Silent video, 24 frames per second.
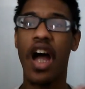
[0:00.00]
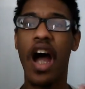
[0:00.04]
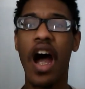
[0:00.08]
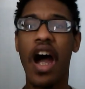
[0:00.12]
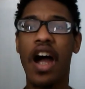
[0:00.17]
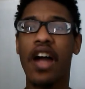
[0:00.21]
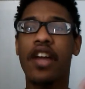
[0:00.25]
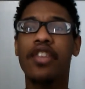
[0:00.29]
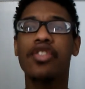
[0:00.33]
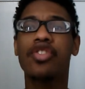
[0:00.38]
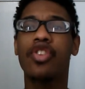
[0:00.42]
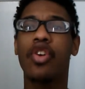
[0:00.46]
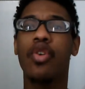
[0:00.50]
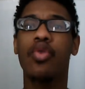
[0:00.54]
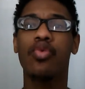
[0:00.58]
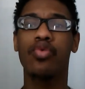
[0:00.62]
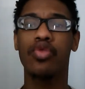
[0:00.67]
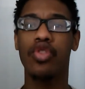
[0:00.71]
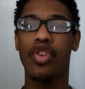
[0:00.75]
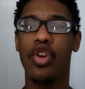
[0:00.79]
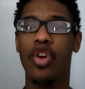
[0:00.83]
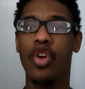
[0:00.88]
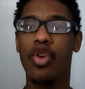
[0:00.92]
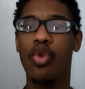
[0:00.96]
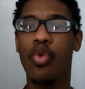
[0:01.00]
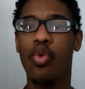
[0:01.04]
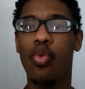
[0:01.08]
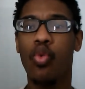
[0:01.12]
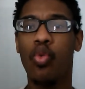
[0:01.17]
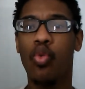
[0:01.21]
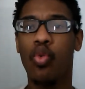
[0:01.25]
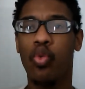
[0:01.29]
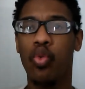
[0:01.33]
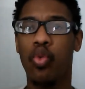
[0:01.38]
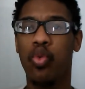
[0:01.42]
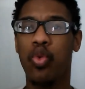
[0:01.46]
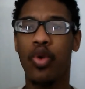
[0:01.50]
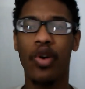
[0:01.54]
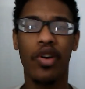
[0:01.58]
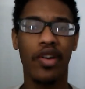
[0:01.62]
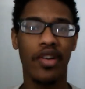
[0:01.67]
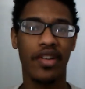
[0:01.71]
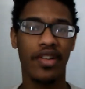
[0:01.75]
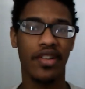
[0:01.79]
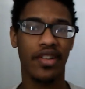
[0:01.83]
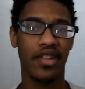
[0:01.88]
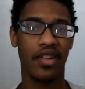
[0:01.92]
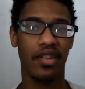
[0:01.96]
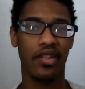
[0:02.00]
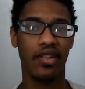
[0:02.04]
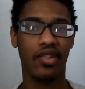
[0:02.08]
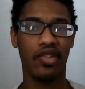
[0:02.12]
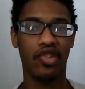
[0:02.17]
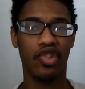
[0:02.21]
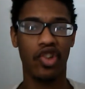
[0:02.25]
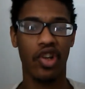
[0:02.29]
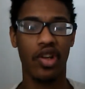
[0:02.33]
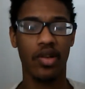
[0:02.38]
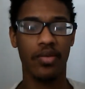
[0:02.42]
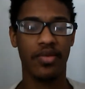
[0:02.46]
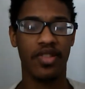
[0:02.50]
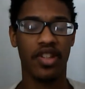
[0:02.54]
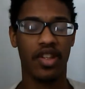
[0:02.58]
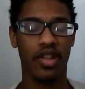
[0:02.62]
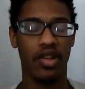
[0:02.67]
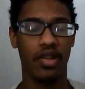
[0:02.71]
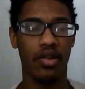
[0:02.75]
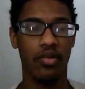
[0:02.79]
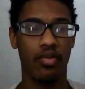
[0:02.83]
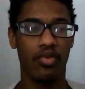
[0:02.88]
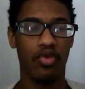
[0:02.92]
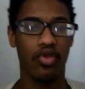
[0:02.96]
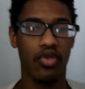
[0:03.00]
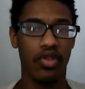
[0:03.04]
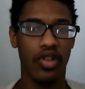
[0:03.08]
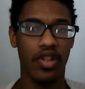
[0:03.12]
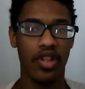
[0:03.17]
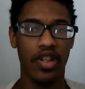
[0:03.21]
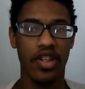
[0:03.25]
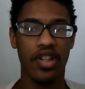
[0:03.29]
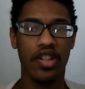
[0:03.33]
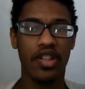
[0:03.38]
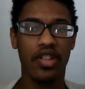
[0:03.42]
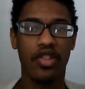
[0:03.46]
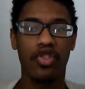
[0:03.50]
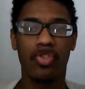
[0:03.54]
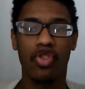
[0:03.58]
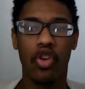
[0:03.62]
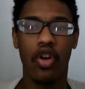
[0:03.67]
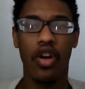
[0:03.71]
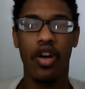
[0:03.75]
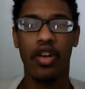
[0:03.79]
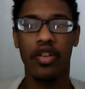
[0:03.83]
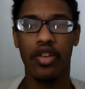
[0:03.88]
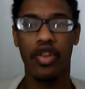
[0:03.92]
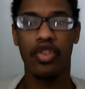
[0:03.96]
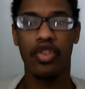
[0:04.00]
I don't know what James Cameron is trying to